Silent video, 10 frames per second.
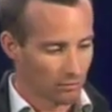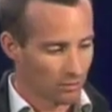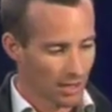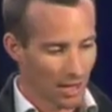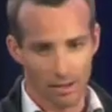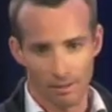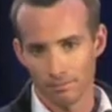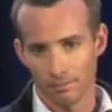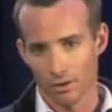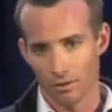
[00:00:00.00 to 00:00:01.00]
start-up
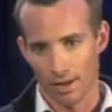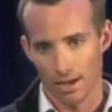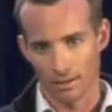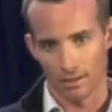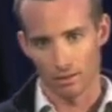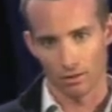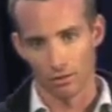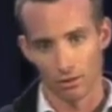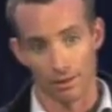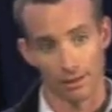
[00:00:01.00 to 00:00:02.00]
2,000 to they're